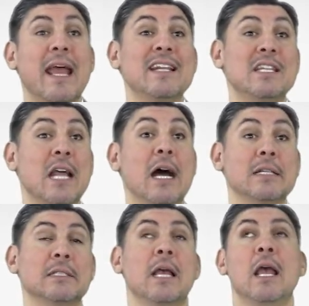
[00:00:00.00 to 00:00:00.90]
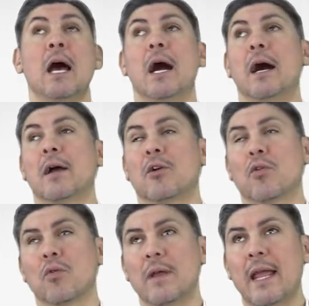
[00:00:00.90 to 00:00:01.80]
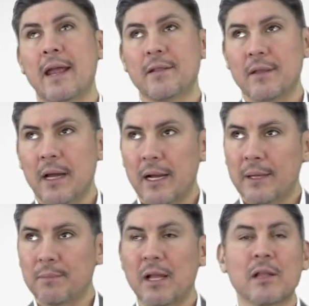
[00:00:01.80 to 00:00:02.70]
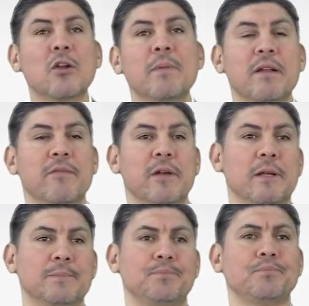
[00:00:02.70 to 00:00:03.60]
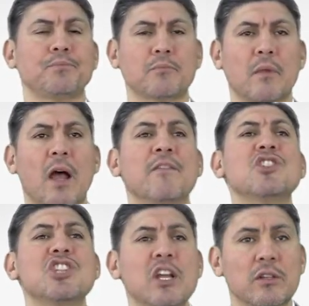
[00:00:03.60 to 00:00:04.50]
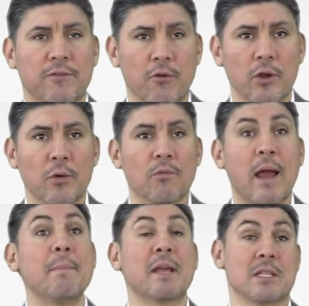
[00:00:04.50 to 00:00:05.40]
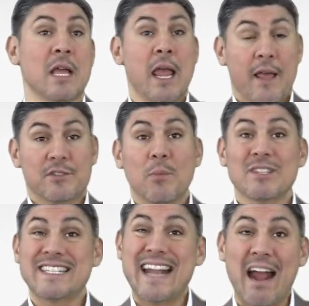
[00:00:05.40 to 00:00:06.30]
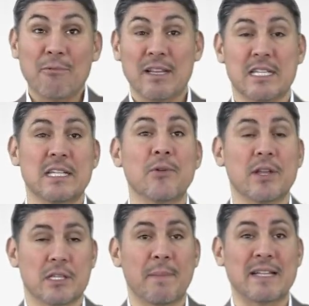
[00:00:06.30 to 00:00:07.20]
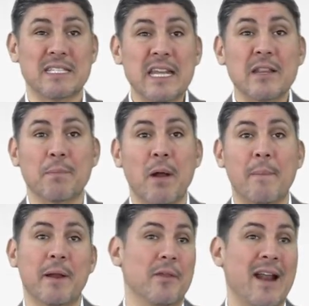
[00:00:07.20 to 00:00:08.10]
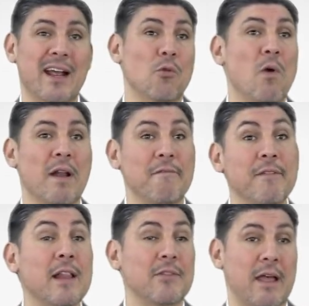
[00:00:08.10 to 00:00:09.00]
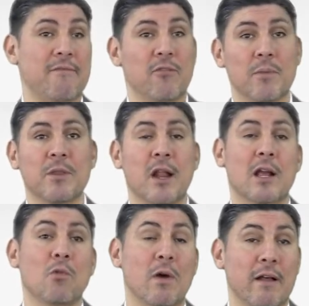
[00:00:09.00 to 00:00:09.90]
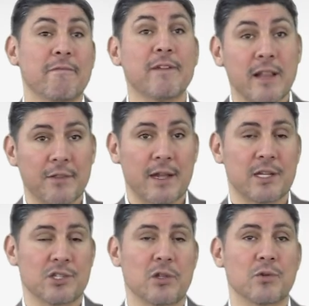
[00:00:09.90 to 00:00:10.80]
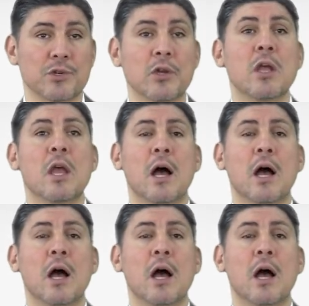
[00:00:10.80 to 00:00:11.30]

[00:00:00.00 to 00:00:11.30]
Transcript: It does create a little bit of a shield for you, right? Because if someone's not really serious about seeing the property, they're not going to want to fill out that form. They're not going to want to fill out that disclosure.